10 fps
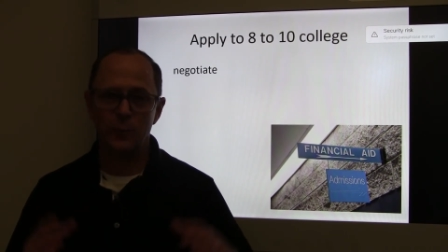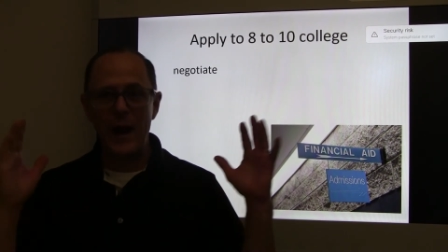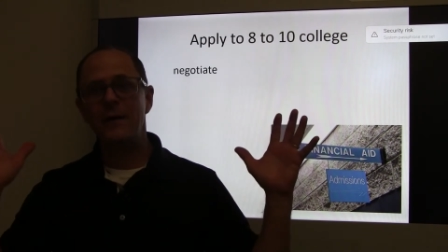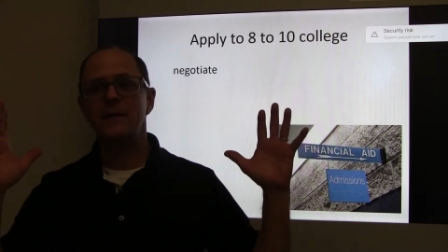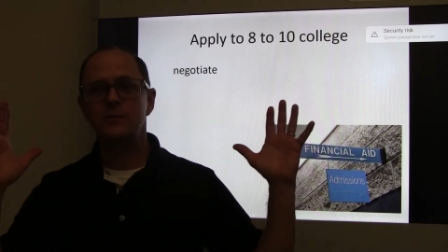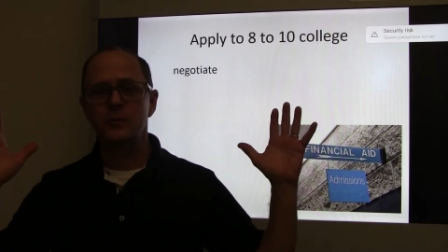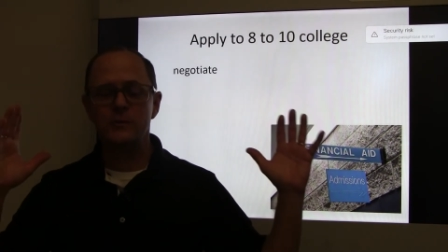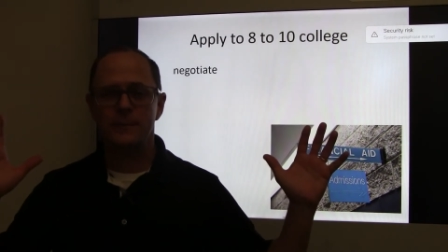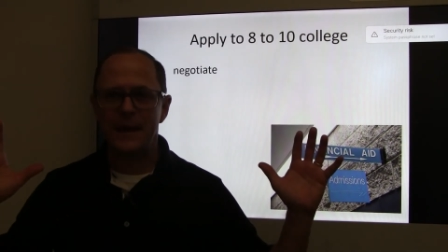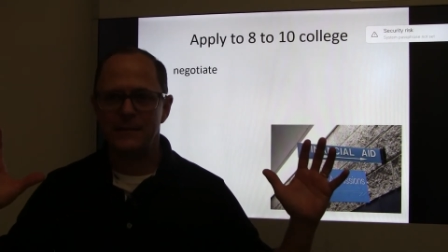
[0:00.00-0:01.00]
wow, that
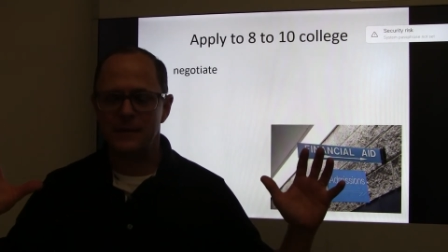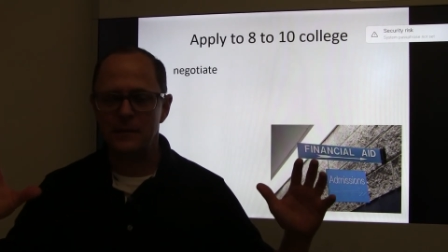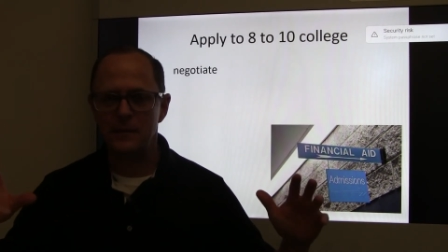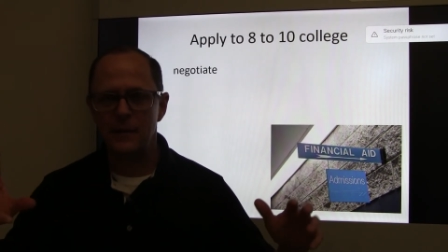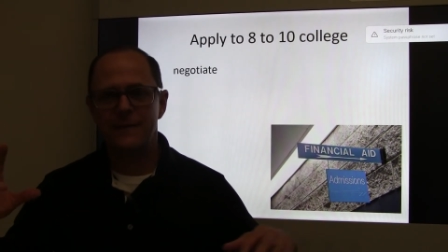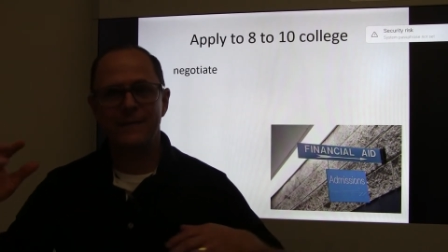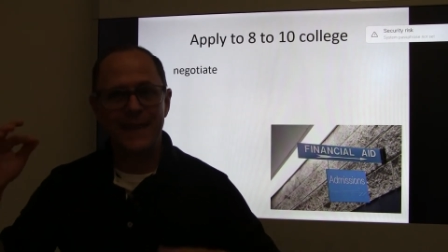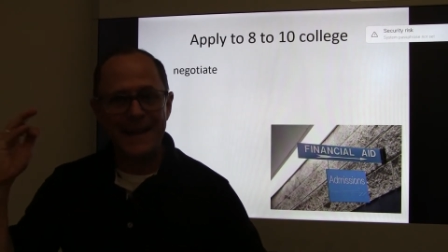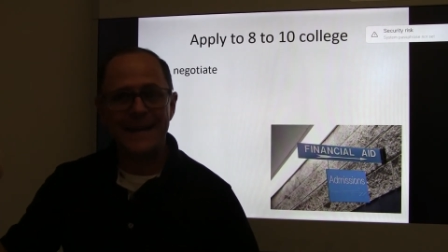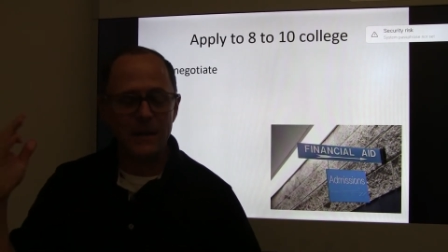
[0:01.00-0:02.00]
school's amazing,
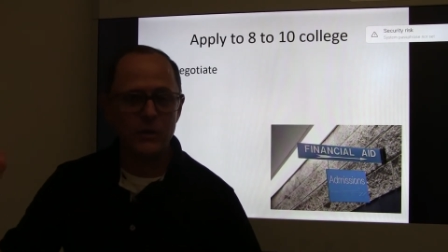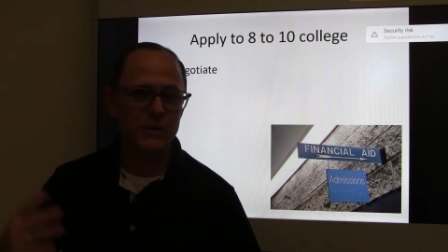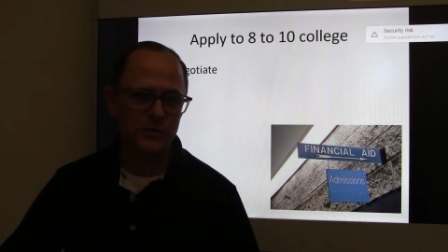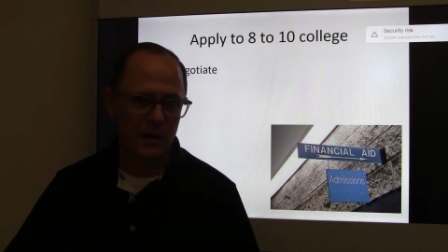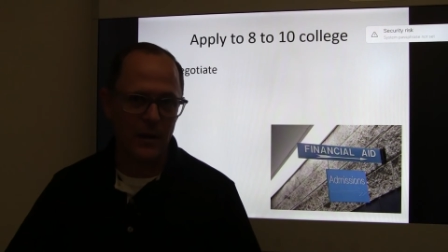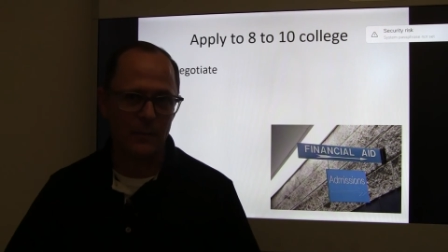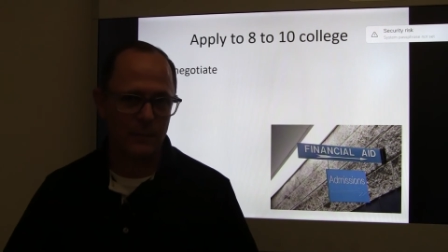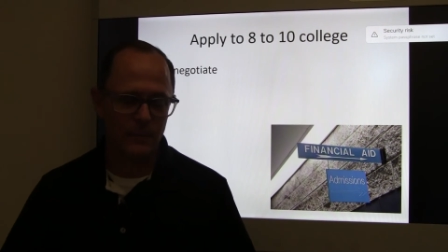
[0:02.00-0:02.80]
they did a good job.